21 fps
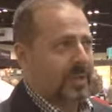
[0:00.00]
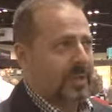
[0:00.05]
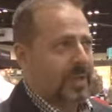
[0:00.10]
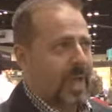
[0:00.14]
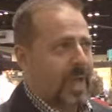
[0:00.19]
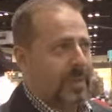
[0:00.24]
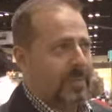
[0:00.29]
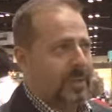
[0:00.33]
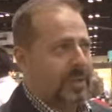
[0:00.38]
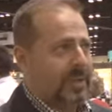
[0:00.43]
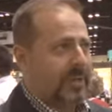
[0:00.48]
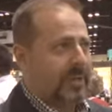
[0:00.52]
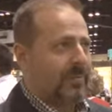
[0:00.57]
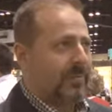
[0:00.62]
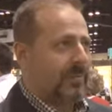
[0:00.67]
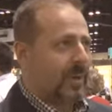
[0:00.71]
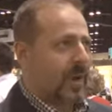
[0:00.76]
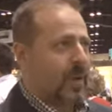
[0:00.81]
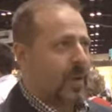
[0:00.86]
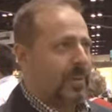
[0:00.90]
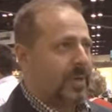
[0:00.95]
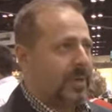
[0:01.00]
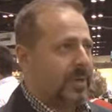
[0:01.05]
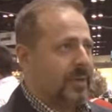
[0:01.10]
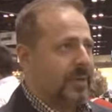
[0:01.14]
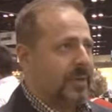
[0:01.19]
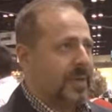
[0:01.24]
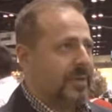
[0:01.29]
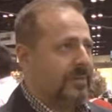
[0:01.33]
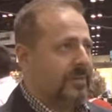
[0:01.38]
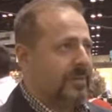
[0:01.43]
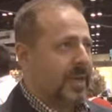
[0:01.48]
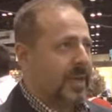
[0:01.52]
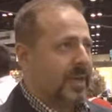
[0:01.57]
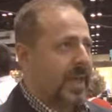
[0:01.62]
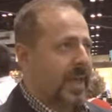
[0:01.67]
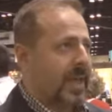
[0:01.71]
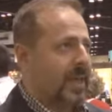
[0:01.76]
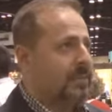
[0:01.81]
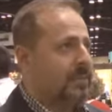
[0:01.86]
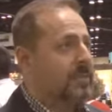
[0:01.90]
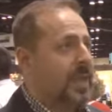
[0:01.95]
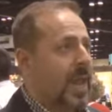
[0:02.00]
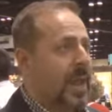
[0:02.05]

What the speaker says: climate and environment on the inside of the house,